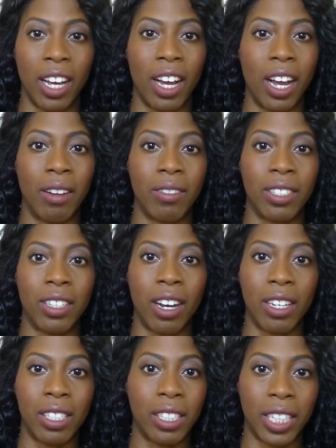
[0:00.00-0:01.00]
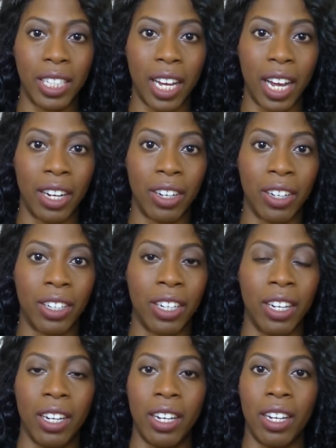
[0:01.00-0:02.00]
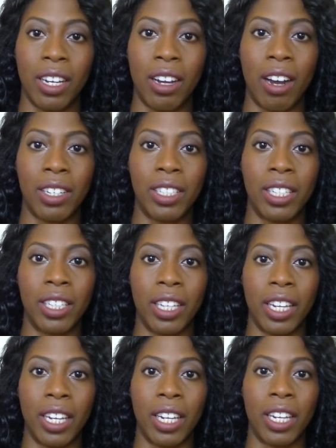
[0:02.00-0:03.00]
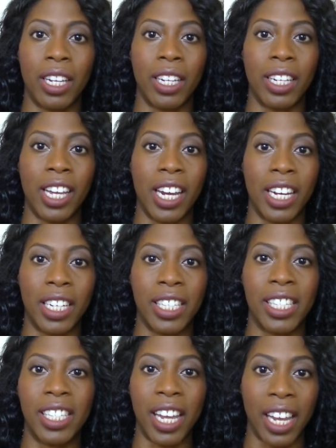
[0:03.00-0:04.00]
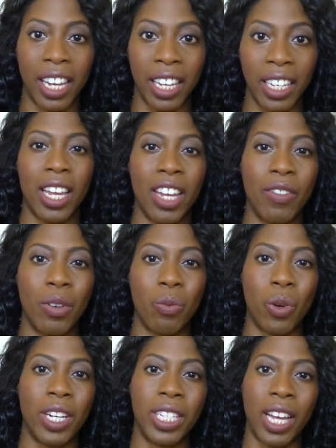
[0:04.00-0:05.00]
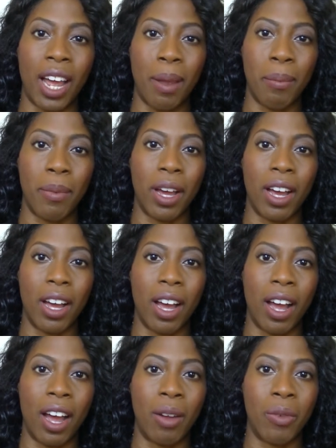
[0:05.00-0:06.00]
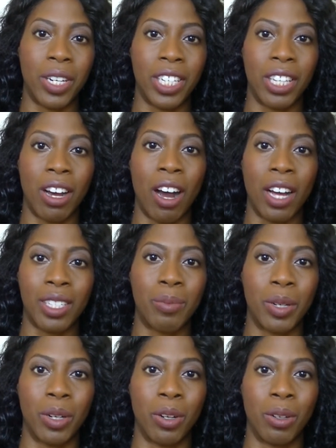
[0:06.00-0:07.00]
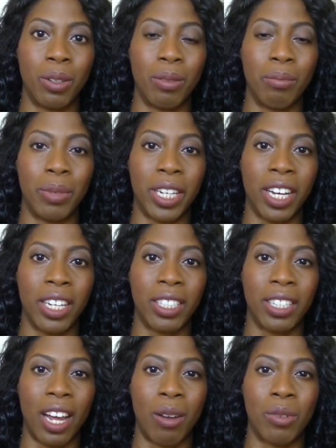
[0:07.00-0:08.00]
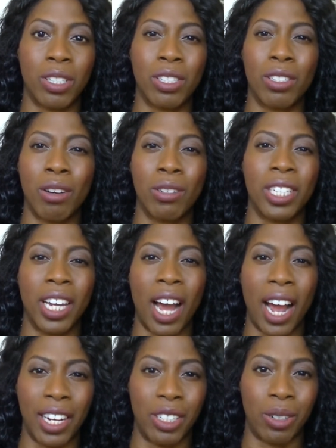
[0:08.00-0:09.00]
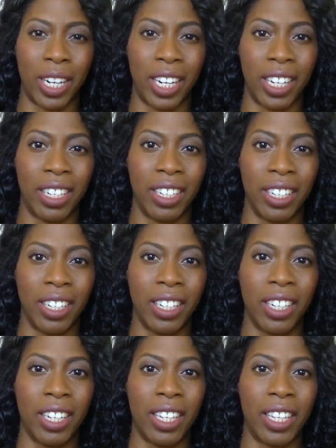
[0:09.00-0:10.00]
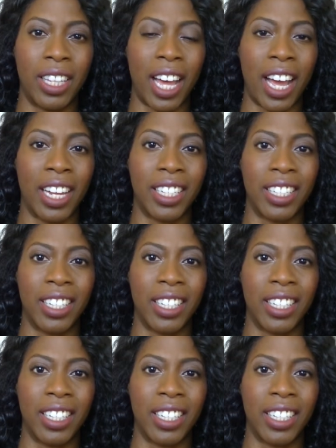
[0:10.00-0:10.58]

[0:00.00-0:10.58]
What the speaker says: I was constantly tired, constantly getting sick. Even one time I went to the hospital because I was so dehydrated that